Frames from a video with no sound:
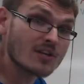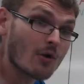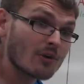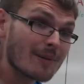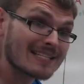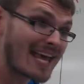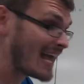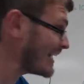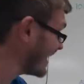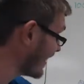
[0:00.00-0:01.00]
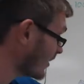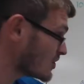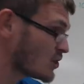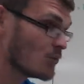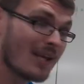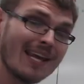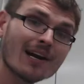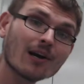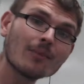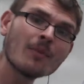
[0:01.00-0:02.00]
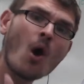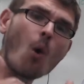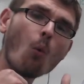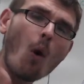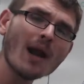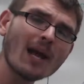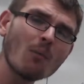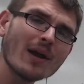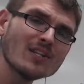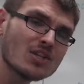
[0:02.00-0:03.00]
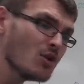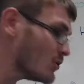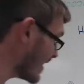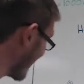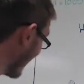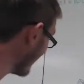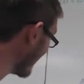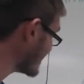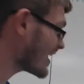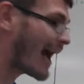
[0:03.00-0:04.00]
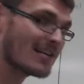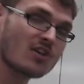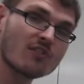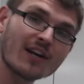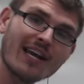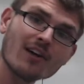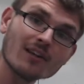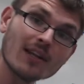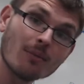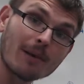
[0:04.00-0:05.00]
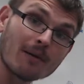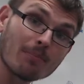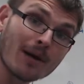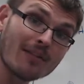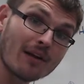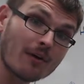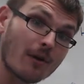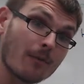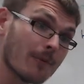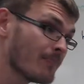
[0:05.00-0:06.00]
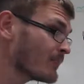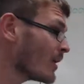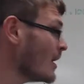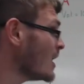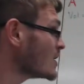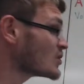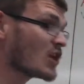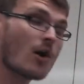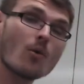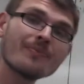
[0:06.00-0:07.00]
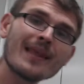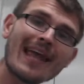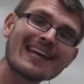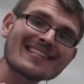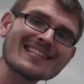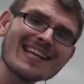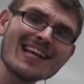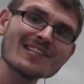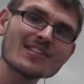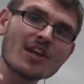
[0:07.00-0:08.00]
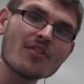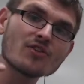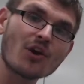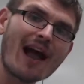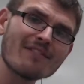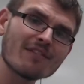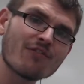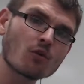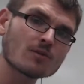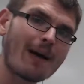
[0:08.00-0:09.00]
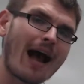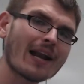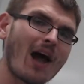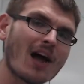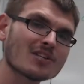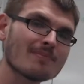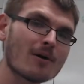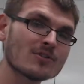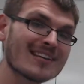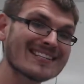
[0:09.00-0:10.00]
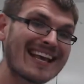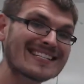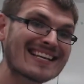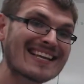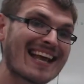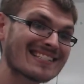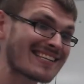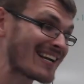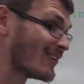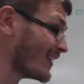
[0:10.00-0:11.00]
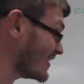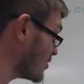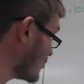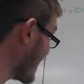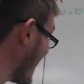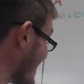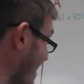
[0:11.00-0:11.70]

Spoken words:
going to be 10 here and 2 here, what can we do to give these guys over here a little bit of breathing room? So in a sense, the driving force behind osmosis isn't necessarily to get